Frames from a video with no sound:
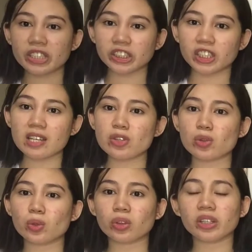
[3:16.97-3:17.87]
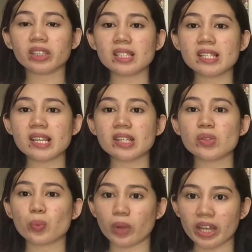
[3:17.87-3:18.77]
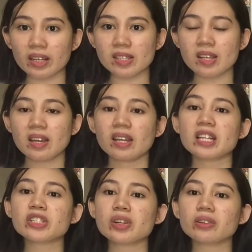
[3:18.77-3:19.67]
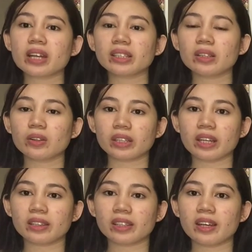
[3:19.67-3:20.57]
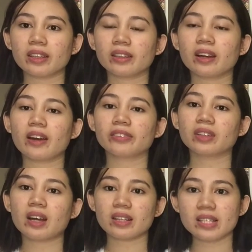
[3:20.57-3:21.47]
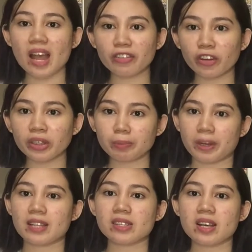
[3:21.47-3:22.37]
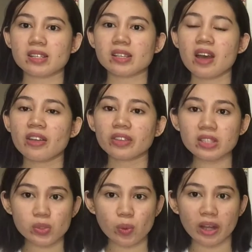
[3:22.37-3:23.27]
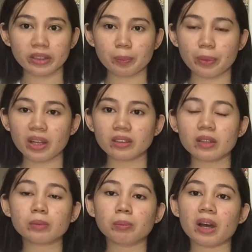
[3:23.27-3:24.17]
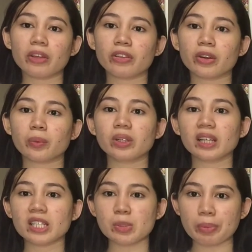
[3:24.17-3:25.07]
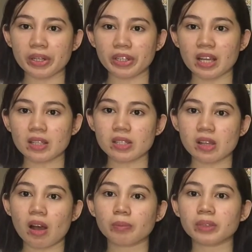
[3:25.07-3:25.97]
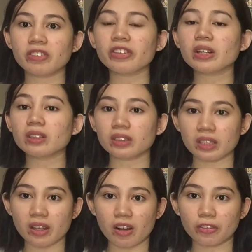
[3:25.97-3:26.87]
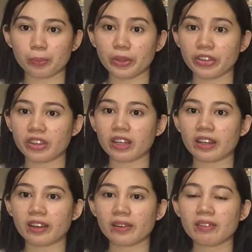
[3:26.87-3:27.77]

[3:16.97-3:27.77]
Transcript: reaches to 36 weeks, it's already located at the xiphoid process. That's why the pregnant mother will experience some difficulty of breathing.